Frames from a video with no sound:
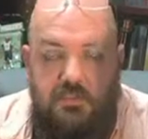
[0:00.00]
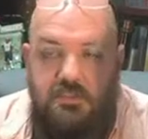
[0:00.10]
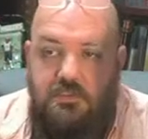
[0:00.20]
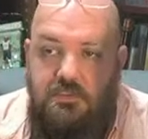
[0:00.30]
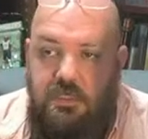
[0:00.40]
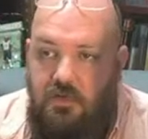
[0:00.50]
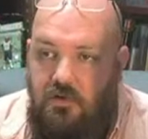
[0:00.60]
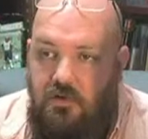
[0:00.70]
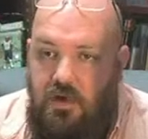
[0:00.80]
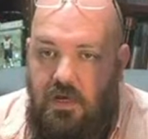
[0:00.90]

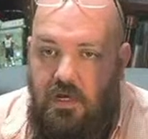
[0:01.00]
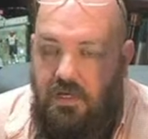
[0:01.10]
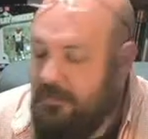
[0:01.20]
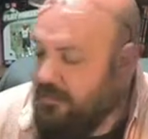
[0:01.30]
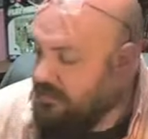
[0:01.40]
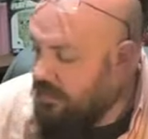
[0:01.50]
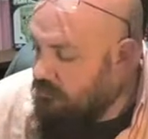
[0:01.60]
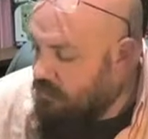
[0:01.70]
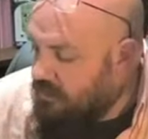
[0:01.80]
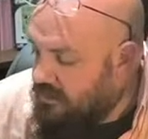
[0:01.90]
So, and this
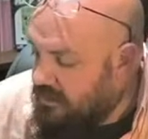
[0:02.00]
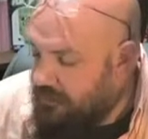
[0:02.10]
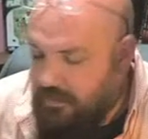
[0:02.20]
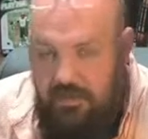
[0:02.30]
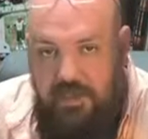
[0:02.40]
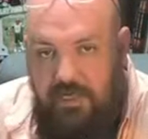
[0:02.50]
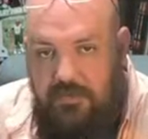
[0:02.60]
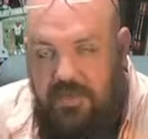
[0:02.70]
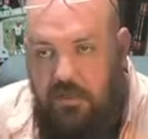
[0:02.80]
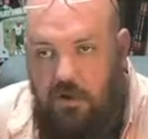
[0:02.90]
hero is typically going to
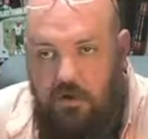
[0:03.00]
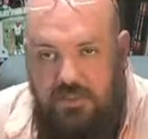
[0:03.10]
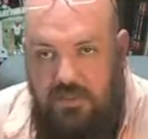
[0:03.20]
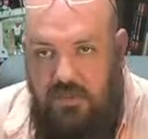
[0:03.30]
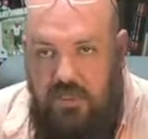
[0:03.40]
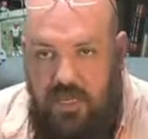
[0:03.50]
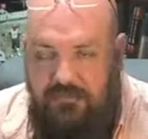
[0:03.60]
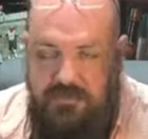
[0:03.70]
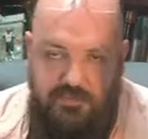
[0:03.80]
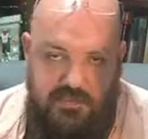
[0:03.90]
be larger than life. He's
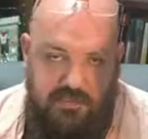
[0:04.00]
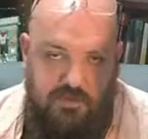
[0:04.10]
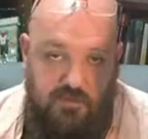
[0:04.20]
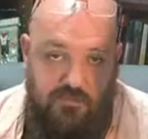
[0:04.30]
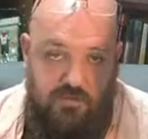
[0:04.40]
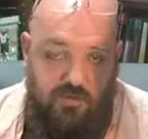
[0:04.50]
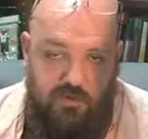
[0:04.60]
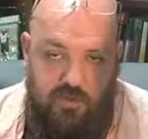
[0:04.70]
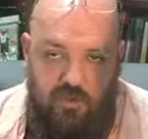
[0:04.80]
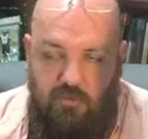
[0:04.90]
going to be some sort of
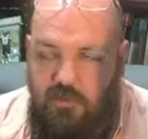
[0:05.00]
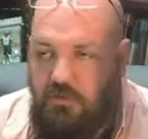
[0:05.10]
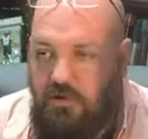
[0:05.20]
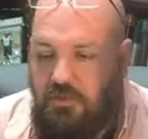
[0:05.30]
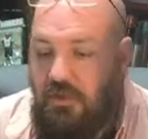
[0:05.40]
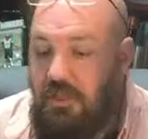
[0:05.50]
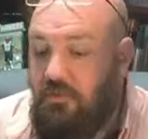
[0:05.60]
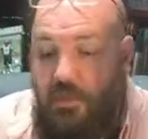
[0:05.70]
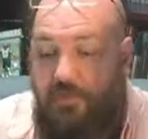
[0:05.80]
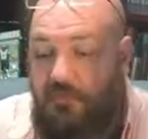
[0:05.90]
superhuman person. Either
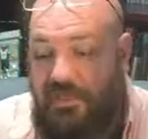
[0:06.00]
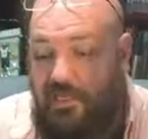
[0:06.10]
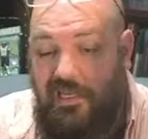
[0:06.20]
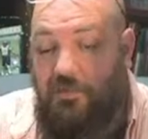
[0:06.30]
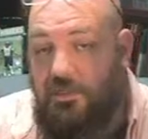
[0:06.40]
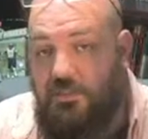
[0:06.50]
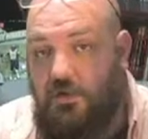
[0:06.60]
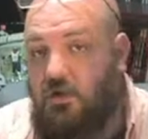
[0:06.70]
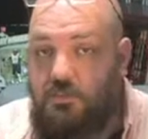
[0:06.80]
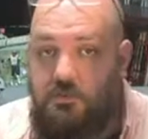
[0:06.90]
at the beginning when it
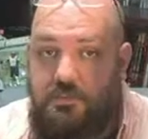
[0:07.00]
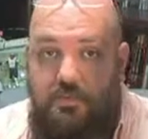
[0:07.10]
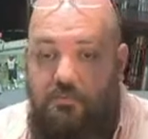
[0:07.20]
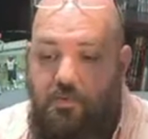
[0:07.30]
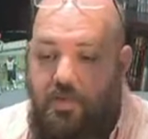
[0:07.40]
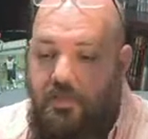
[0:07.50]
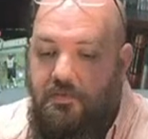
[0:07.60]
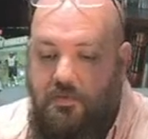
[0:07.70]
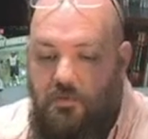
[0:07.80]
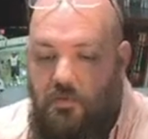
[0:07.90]
starts or at some point in the
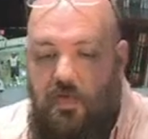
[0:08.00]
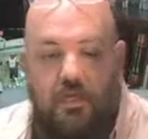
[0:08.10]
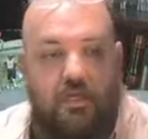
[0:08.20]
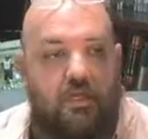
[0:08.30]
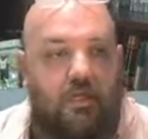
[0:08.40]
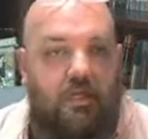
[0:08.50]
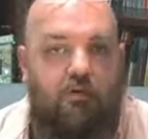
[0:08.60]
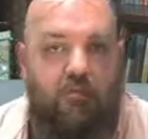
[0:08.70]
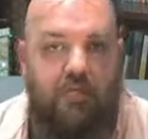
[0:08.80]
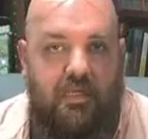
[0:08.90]
story, he will
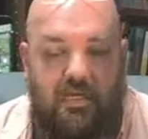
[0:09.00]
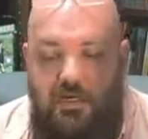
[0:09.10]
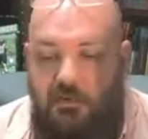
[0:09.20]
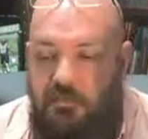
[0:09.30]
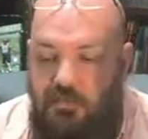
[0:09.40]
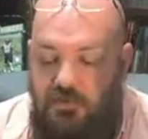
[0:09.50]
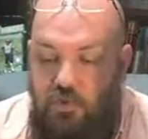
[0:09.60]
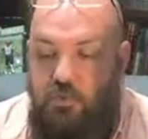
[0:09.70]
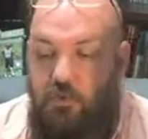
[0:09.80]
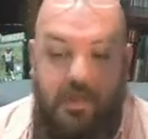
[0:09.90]
become
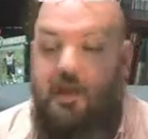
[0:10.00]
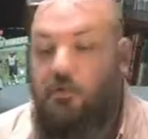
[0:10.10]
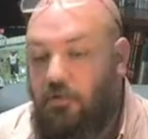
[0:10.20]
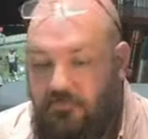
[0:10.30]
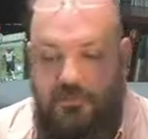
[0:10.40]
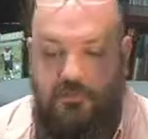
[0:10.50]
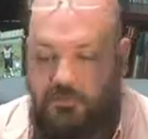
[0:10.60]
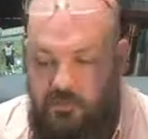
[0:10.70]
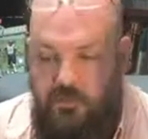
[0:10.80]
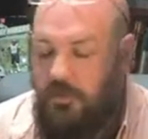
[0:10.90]
superpowered of some
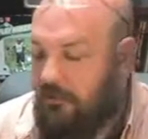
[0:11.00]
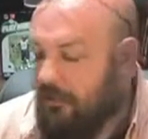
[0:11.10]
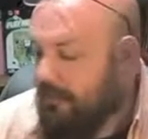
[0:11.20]
sort, all right?